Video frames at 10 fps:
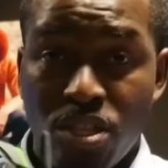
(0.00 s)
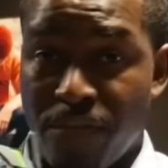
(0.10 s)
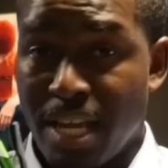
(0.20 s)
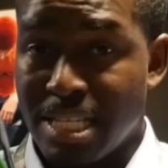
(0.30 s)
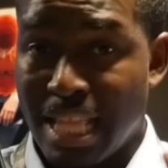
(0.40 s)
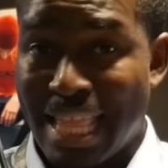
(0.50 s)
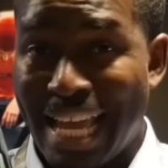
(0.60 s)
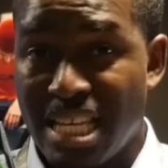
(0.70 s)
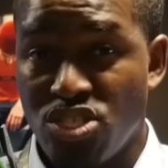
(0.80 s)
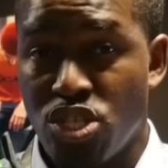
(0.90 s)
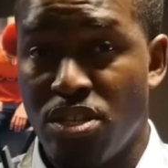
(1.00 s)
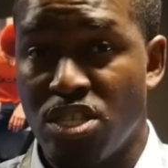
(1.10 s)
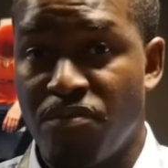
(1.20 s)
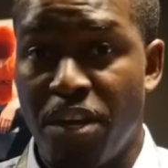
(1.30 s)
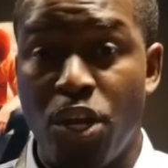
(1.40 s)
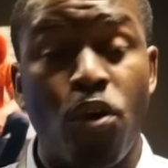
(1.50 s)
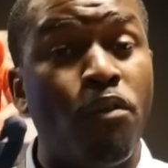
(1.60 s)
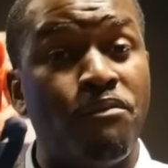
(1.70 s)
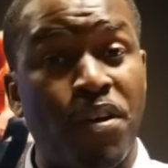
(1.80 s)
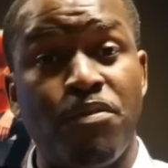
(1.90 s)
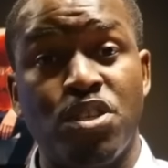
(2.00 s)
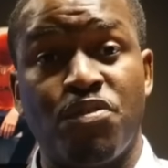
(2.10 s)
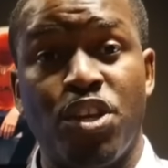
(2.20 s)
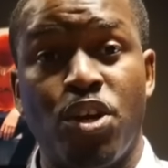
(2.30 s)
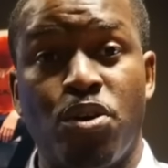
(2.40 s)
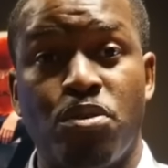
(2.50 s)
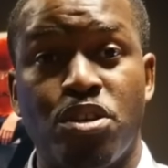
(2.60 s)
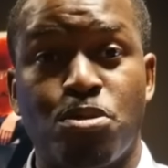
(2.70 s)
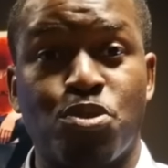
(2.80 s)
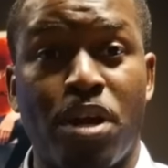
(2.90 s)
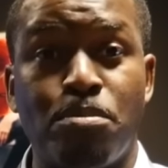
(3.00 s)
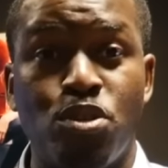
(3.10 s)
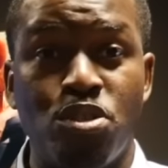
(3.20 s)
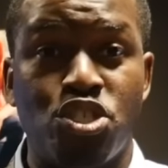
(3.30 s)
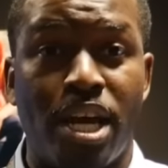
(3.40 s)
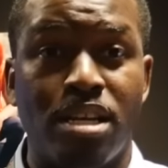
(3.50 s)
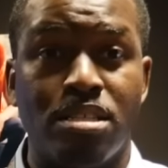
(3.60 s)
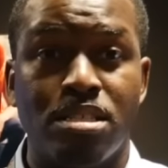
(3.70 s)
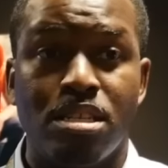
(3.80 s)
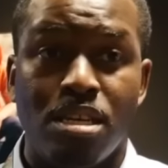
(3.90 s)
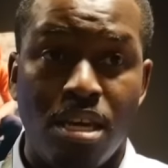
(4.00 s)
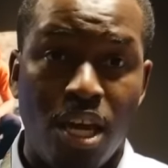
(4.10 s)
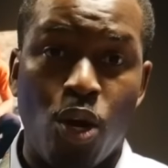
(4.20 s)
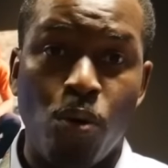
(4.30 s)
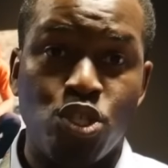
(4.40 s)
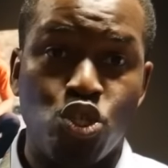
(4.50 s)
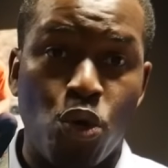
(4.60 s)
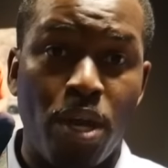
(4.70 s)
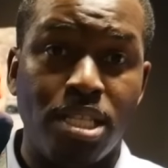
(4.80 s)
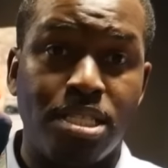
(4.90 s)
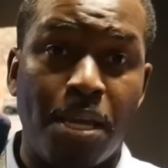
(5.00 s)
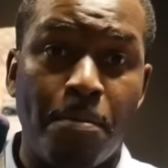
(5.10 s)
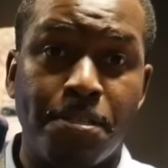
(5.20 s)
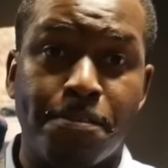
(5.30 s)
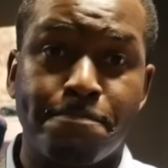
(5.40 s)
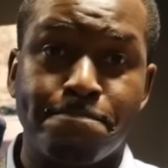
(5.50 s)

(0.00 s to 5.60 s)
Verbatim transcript: Don't forget to like and share this video, favorite this video, subscribe to the channel, and always enjoy your entertainment.